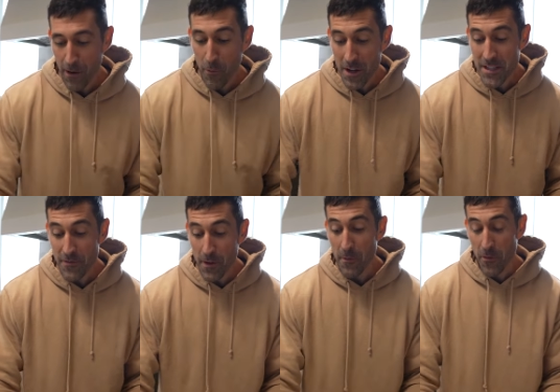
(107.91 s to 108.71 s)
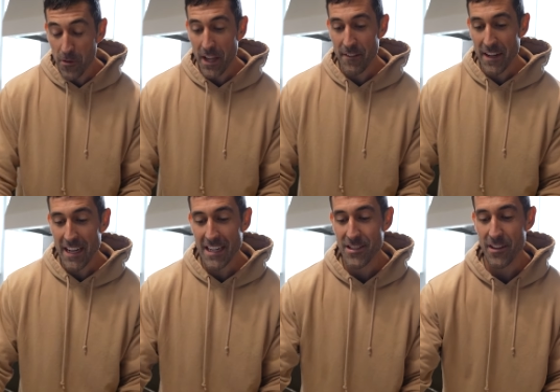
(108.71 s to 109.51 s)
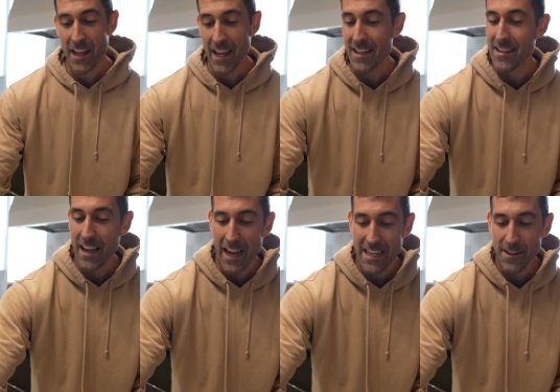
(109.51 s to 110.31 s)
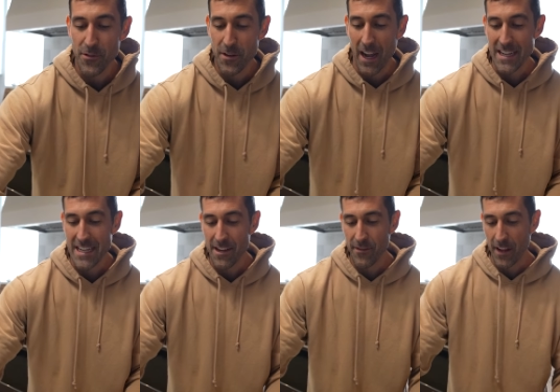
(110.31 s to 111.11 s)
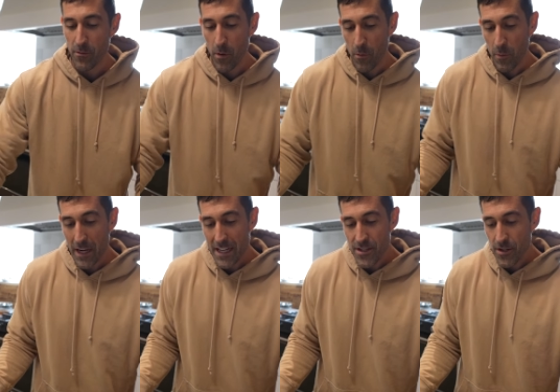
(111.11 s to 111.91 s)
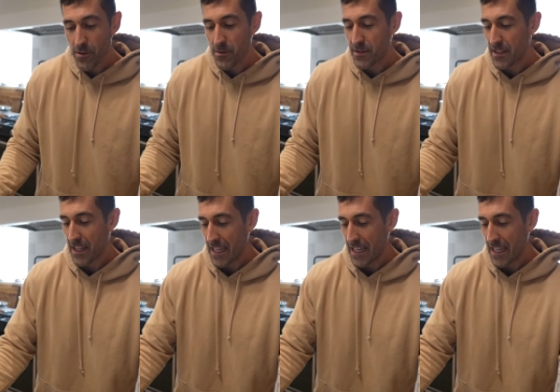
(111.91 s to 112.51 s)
I wanted to film a full day of eating so that I can give you an idea of like what we do to